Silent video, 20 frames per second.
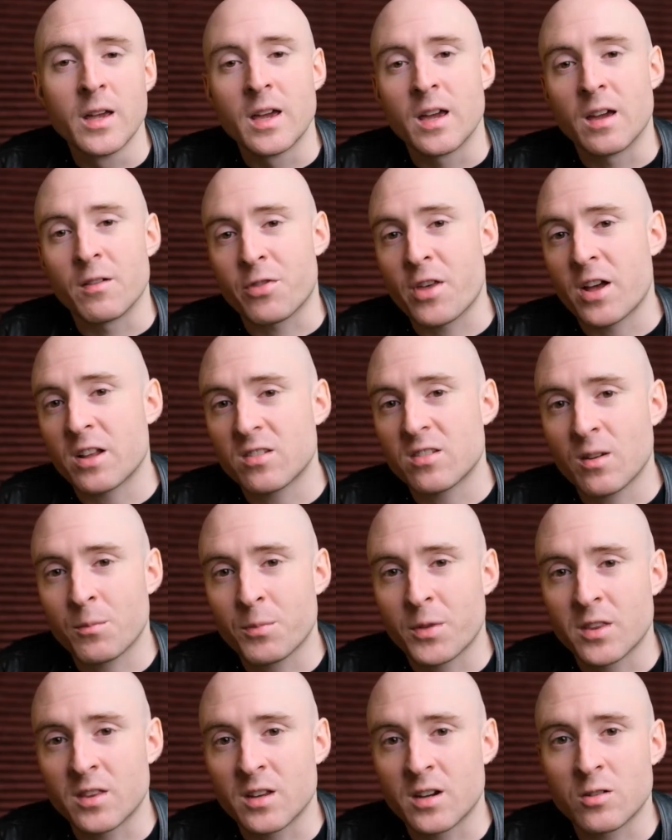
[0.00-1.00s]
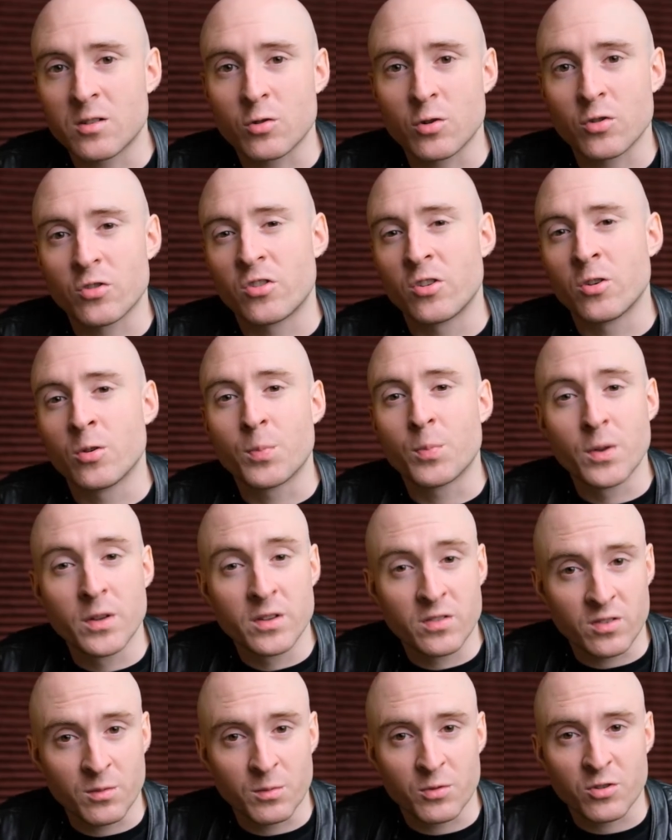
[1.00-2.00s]
If that's something that interests you,
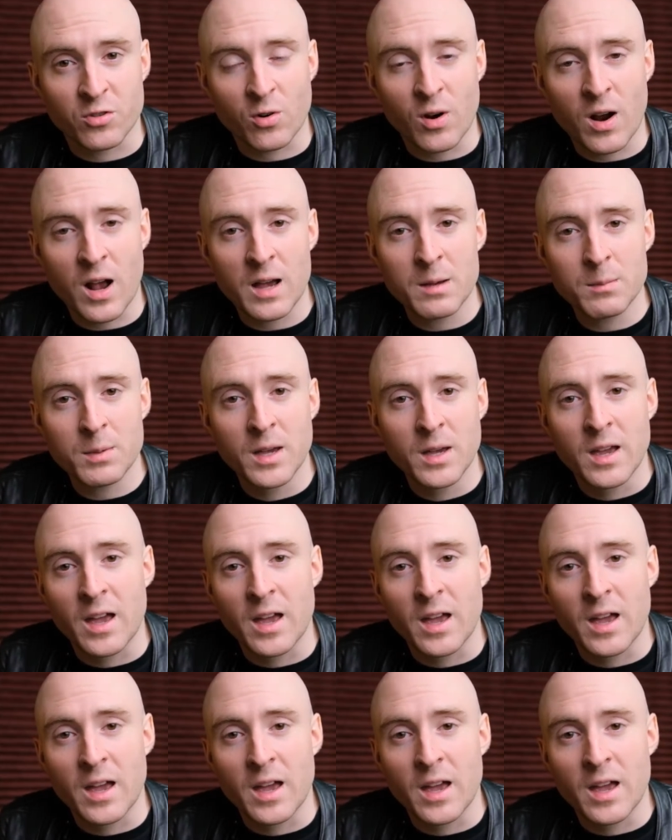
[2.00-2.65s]
please subscribe